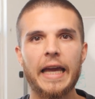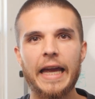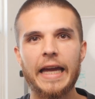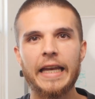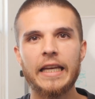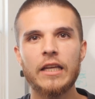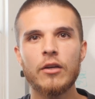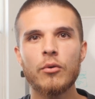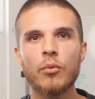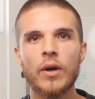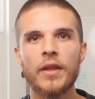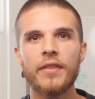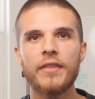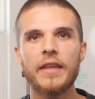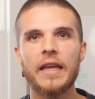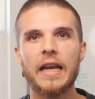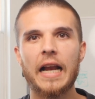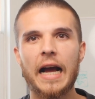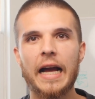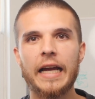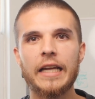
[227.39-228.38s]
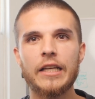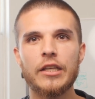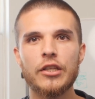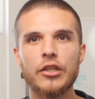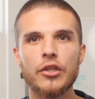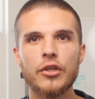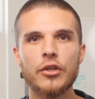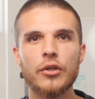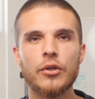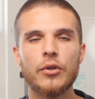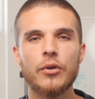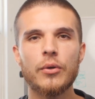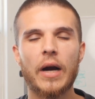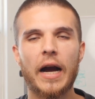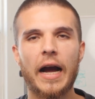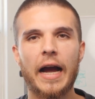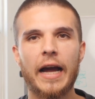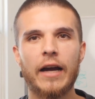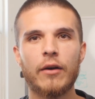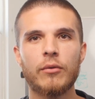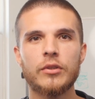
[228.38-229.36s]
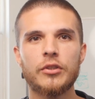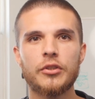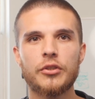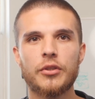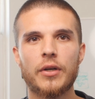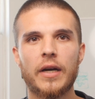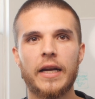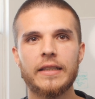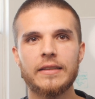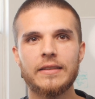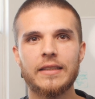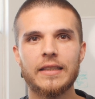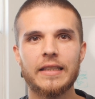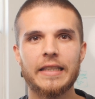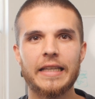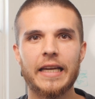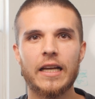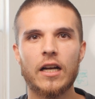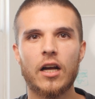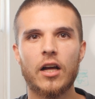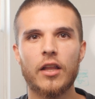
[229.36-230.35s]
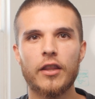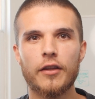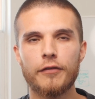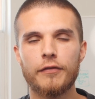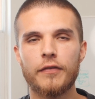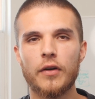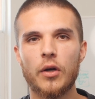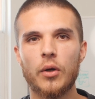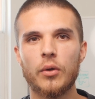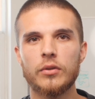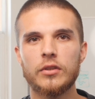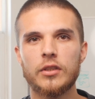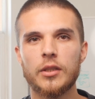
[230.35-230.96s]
Anyone that I knew, I was trying to get on the phone